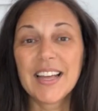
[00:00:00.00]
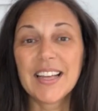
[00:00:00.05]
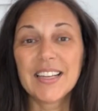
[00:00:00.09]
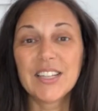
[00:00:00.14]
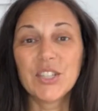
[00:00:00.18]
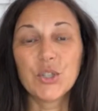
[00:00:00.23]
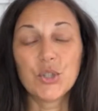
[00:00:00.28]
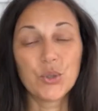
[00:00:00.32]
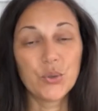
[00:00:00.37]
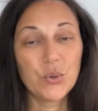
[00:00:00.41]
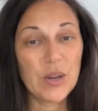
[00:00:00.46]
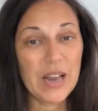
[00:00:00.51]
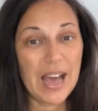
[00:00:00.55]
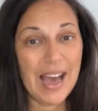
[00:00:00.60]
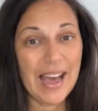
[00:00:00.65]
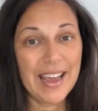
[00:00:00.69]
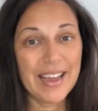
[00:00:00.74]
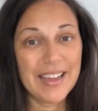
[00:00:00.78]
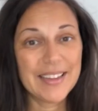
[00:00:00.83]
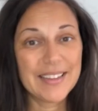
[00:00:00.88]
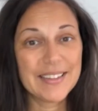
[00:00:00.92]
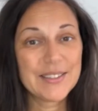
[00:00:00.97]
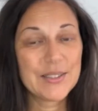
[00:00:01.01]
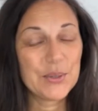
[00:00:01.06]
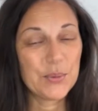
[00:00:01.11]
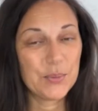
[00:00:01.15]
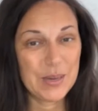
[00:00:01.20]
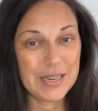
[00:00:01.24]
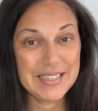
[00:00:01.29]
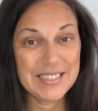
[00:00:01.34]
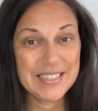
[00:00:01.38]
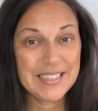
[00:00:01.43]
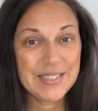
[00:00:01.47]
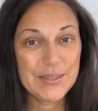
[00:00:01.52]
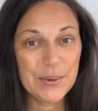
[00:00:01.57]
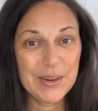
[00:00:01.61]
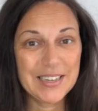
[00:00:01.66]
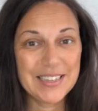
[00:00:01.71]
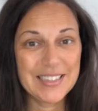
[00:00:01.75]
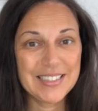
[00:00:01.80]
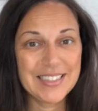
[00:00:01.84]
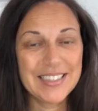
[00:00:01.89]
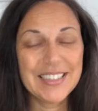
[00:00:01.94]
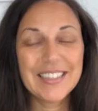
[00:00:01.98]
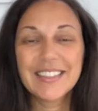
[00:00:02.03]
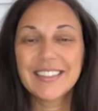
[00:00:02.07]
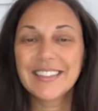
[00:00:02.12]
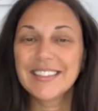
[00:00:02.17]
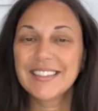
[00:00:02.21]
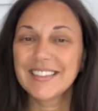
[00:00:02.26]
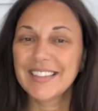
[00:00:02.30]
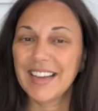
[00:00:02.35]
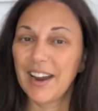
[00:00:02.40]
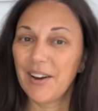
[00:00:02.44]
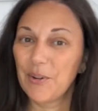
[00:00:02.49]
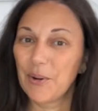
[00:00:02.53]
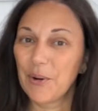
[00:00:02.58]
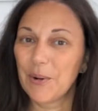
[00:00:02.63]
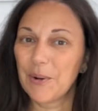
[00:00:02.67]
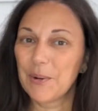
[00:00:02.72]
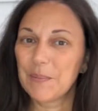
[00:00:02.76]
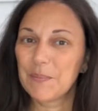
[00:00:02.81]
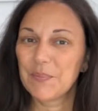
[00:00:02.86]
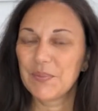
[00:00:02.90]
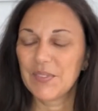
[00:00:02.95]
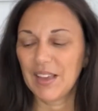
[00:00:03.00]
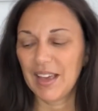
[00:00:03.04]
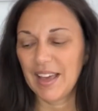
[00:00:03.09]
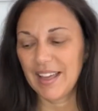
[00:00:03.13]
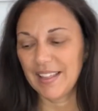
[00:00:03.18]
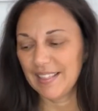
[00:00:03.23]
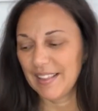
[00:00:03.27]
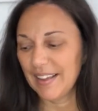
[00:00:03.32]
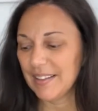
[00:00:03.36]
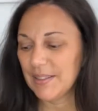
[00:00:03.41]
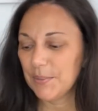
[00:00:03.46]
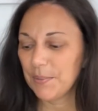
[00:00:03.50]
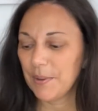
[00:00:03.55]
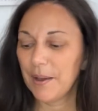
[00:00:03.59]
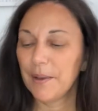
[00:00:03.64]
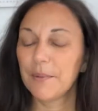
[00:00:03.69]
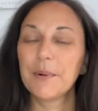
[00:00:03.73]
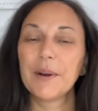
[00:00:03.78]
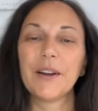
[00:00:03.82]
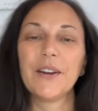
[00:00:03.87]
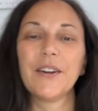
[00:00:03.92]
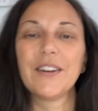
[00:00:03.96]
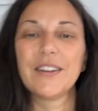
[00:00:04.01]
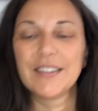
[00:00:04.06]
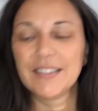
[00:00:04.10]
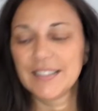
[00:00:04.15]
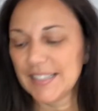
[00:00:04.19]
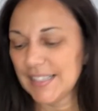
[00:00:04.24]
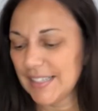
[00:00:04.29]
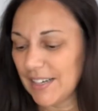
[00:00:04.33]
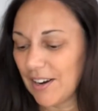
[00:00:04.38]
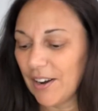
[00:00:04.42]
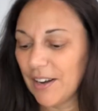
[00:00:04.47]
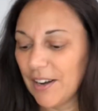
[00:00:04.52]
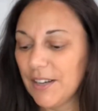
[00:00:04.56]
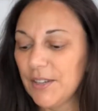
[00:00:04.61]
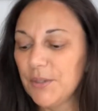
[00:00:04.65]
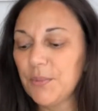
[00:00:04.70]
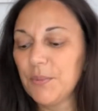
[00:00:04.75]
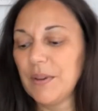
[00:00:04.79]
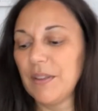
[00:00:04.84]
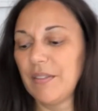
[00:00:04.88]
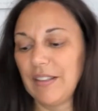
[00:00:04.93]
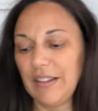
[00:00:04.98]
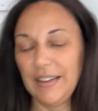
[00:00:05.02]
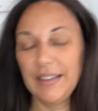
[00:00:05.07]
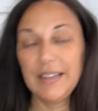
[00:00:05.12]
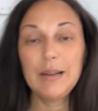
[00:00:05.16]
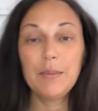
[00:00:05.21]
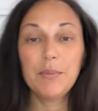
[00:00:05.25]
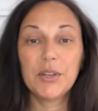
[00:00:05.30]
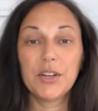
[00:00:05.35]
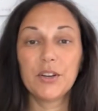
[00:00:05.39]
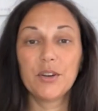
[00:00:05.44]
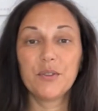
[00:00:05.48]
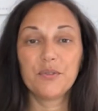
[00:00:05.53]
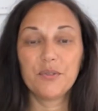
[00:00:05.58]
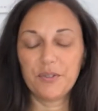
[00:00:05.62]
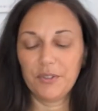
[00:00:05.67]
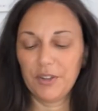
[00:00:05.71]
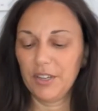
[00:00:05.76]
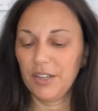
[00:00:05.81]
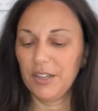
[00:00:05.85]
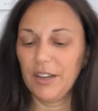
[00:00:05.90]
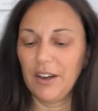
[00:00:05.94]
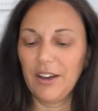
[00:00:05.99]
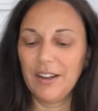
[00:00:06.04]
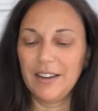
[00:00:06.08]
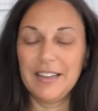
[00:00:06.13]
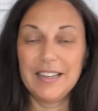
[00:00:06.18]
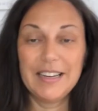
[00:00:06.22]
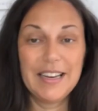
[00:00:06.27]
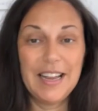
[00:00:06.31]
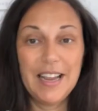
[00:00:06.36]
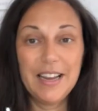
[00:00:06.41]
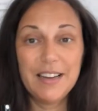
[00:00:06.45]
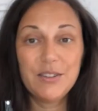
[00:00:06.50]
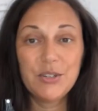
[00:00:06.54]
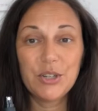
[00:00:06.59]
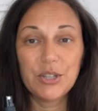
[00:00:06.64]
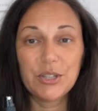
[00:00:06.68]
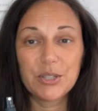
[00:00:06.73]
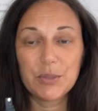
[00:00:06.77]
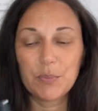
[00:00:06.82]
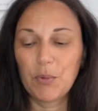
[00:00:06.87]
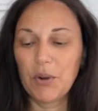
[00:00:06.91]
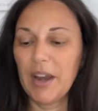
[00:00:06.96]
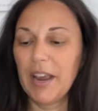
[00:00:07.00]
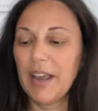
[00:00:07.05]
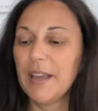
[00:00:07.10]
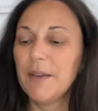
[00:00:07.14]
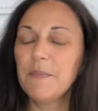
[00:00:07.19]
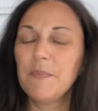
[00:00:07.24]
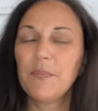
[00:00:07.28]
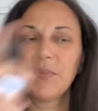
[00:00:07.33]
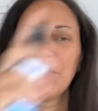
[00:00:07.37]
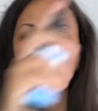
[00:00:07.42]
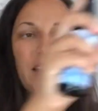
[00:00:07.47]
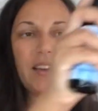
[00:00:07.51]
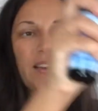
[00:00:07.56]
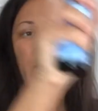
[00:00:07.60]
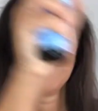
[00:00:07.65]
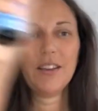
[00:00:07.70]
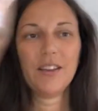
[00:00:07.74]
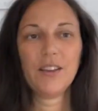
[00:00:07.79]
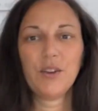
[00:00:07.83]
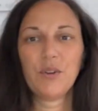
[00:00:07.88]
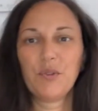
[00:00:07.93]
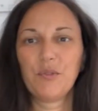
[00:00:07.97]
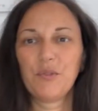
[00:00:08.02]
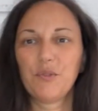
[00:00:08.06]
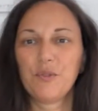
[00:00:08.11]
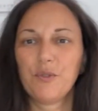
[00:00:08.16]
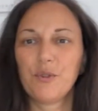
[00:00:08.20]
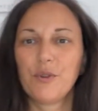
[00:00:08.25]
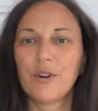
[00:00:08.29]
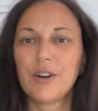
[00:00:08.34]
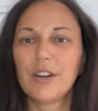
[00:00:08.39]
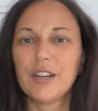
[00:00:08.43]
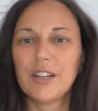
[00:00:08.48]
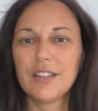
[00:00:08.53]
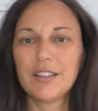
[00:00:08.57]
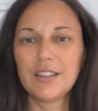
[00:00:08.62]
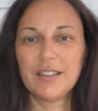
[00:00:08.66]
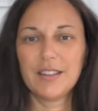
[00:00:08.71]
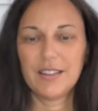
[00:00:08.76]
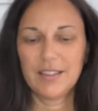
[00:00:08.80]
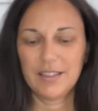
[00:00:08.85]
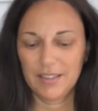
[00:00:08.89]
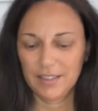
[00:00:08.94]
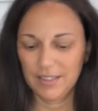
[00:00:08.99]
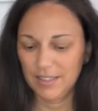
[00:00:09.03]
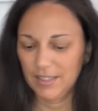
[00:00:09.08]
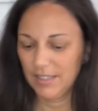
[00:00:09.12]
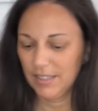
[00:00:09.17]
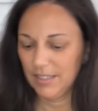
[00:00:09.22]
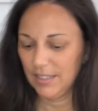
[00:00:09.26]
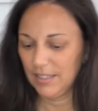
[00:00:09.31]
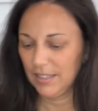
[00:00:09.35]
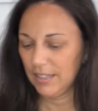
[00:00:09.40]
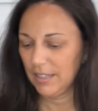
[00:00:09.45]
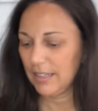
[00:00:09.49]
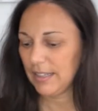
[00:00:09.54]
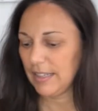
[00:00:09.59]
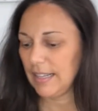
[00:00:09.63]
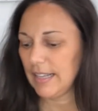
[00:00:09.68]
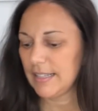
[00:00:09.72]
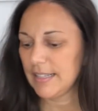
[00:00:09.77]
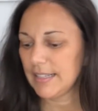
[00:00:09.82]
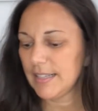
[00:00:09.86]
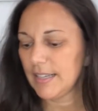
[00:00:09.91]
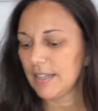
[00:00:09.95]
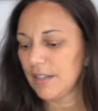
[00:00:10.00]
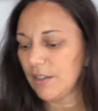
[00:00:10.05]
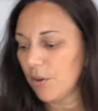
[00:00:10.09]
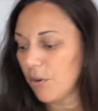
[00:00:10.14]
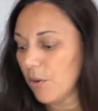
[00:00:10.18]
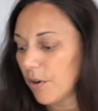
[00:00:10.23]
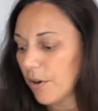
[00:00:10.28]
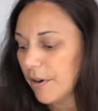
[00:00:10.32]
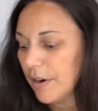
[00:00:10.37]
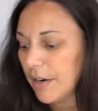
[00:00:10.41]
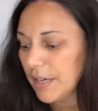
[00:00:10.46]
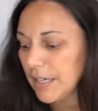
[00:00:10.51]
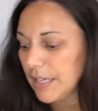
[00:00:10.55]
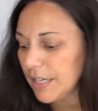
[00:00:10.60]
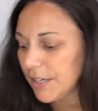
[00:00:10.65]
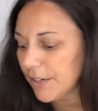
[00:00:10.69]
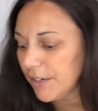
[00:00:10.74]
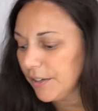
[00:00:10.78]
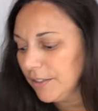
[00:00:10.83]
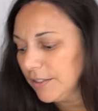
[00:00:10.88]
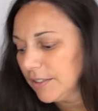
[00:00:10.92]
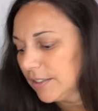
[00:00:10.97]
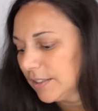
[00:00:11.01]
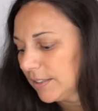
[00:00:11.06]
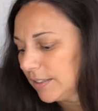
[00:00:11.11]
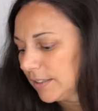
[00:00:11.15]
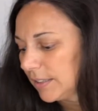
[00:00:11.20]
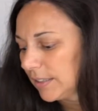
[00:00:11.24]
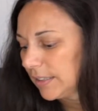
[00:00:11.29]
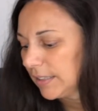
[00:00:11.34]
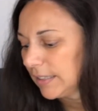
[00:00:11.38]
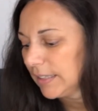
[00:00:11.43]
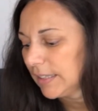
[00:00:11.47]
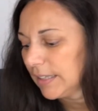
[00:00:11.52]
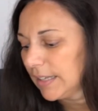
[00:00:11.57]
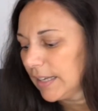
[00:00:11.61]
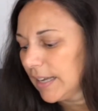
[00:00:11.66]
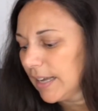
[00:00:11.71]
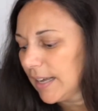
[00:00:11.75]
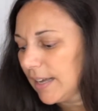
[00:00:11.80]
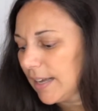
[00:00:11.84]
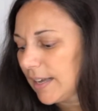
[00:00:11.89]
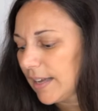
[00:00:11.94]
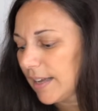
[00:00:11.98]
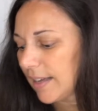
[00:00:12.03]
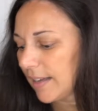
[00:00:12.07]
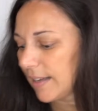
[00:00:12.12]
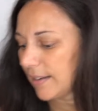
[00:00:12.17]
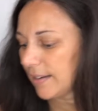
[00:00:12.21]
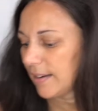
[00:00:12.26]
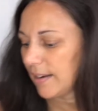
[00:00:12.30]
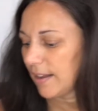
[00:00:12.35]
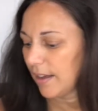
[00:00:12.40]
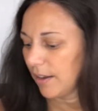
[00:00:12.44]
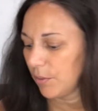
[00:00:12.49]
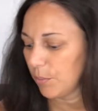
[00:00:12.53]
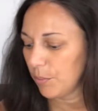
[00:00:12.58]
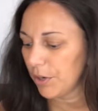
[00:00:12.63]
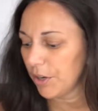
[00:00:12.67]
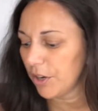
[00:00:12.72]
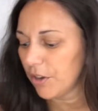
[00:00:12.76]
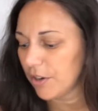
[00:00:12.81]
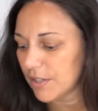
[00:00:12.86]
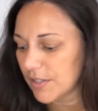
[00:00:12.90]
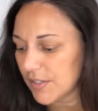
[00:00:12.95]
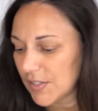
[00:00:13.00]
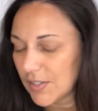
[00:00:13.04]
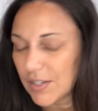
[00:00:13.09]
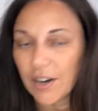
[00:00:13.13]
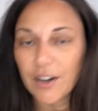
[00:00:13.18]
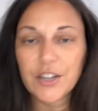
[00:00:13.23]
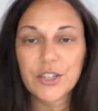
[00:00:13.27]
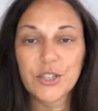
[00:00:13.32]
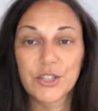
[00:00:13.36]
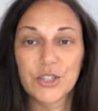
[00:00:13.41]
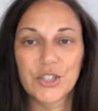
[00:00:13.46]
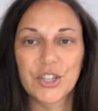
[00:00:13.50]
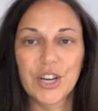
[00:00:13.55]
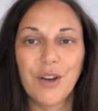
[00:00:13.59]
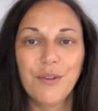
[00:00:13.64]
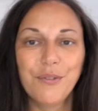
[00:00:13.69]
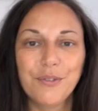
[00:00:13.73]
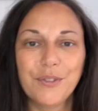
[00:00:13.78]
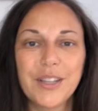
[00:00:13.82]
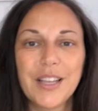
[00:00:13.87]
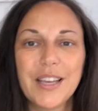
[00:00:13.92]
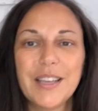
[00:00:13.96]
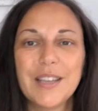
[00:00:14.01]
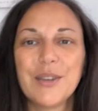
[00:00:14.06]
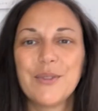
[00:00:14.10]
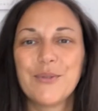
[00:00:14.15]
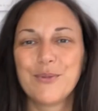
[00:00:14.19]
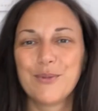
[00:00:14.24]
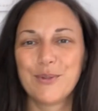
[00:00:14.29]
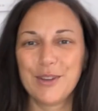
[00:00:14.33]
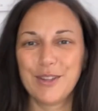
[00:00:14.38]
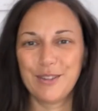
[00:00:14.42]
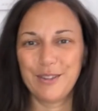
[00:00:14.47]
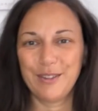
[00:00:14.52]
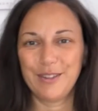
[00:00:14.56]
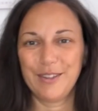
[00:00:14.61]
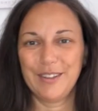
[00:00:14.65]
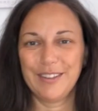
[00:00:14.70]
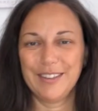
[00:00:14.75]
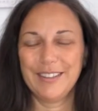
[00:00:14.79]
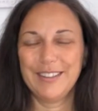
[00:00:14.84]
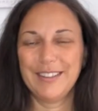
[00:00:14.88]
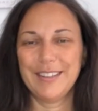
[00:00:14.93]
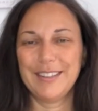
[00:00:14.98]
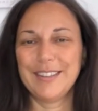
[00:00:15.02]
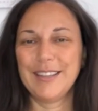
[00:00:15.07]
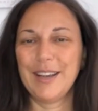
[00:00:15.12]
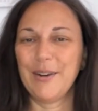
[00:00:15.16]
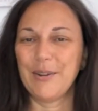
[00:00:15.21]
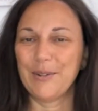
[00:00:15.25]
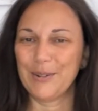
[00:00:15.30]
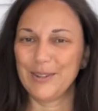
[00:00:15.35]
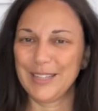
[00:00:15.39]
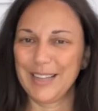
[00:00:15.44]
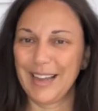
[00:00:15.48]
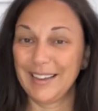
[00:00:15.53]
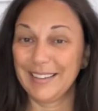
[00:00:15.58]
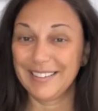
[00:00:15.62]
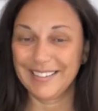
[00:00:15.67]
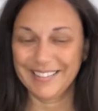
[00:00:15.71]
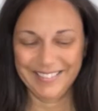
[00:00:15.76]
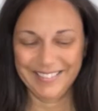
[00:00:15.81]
July 2020 tarot. And that's why we're gonna start with a little bit of Guardian Angel Spray for cleansing the aura here. And then we're gonna start shuffling with the tarot deck.